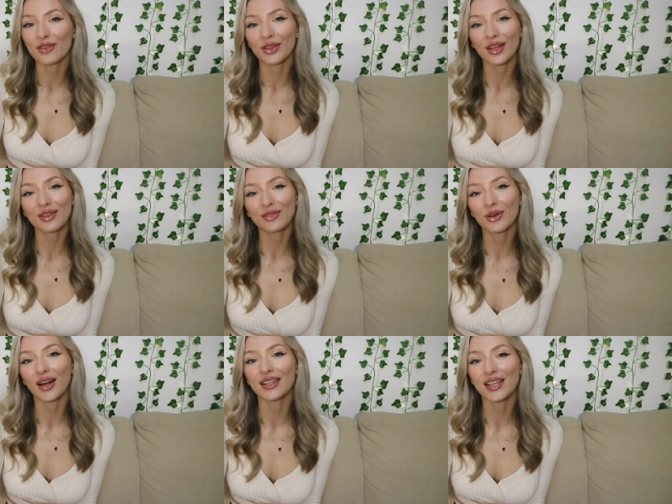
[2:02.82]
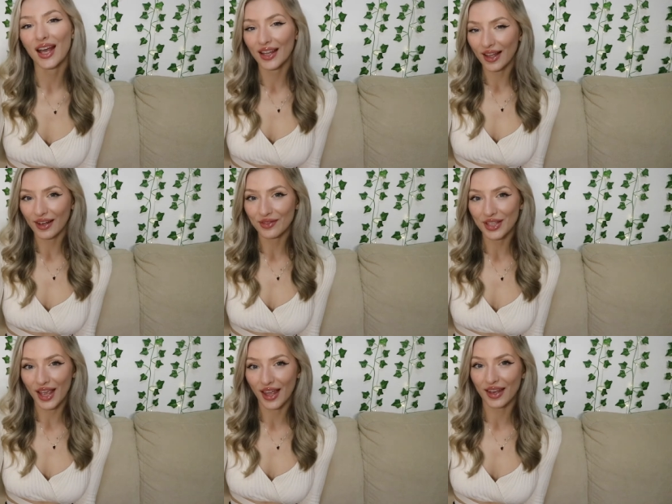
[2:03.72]
you're looking for a 10 out of
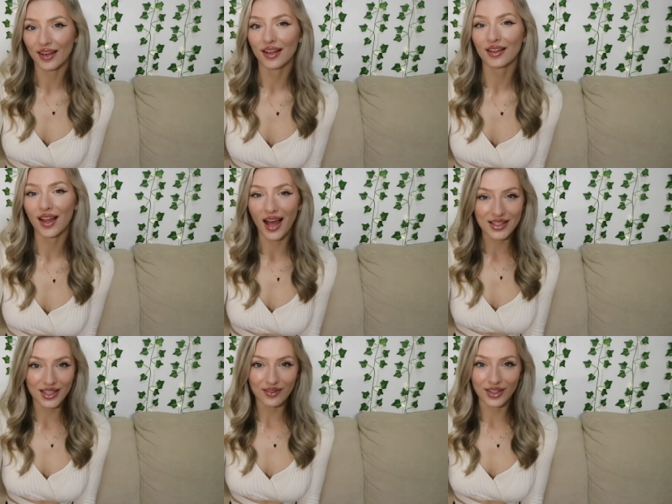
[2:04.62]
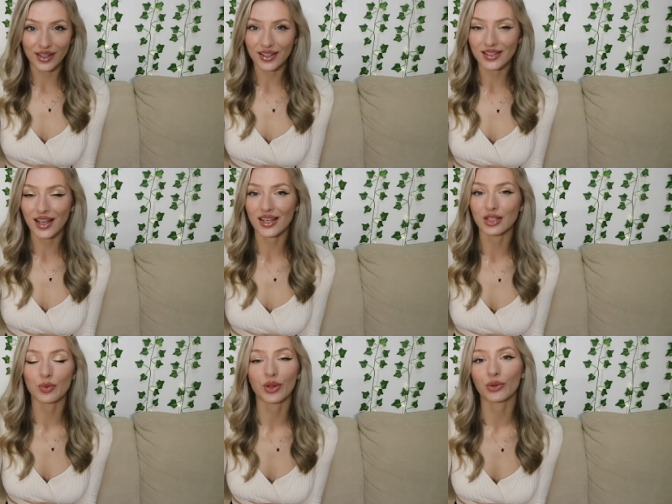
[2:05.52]
10 classic vanilla
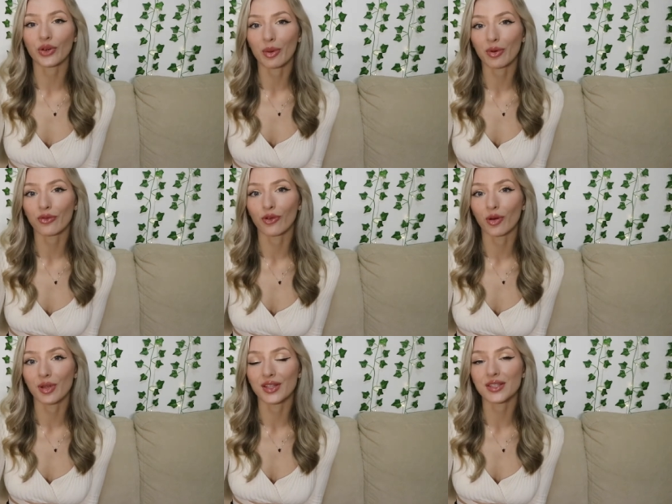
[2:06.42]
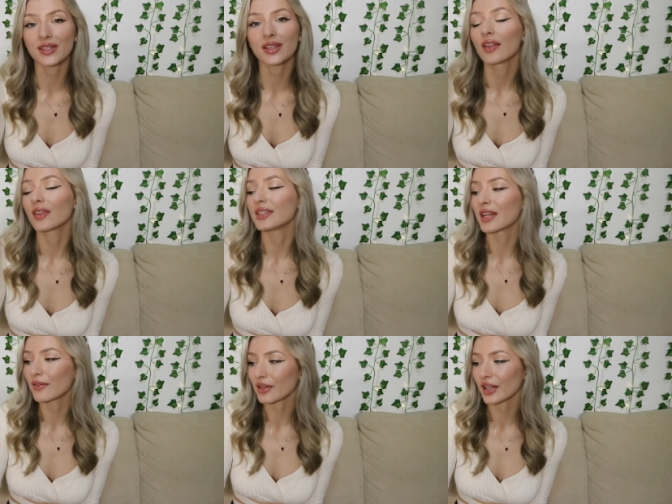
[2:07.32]
scent with great performance, then
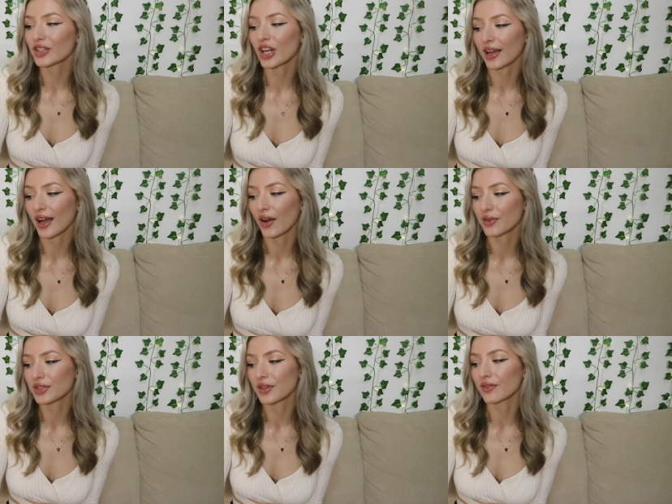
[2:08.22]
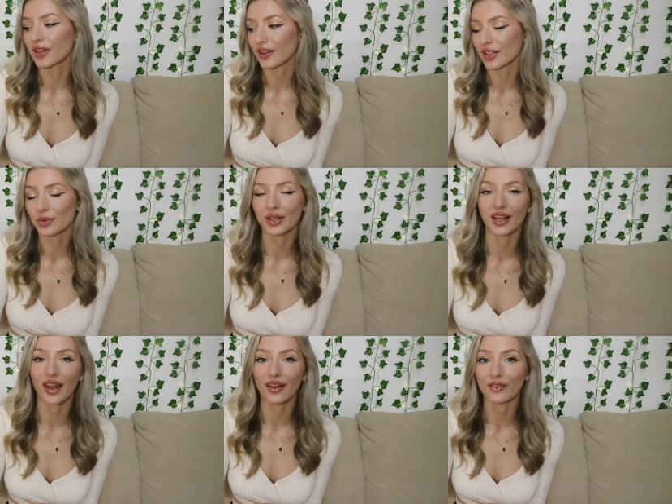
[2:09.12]
definitely check out Vanilla
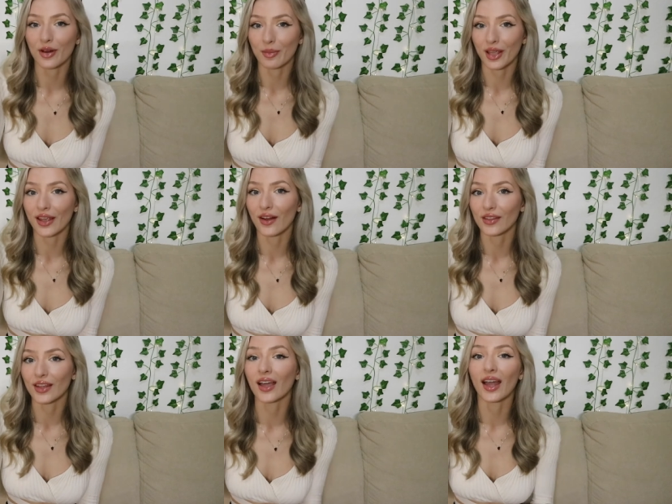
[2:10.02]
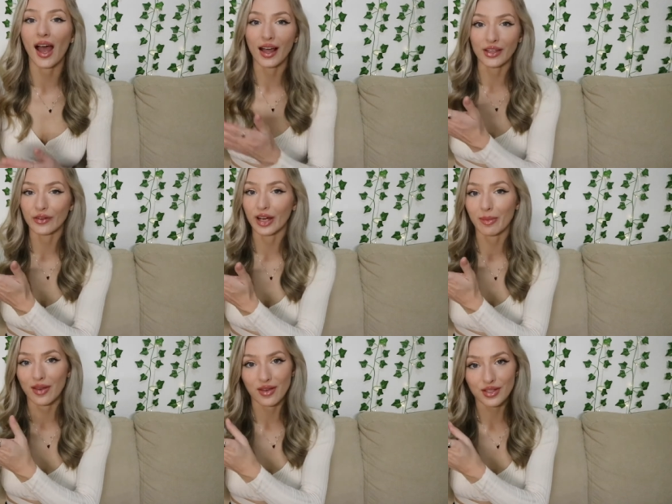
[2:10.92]
28 from Kayali. I highly
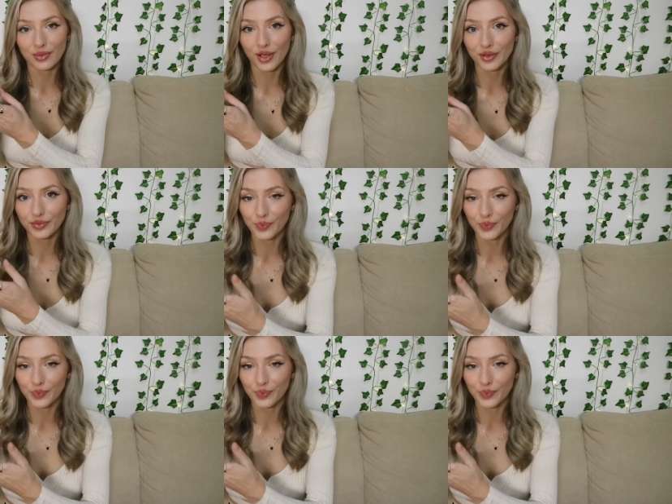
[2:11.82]
recommend this one.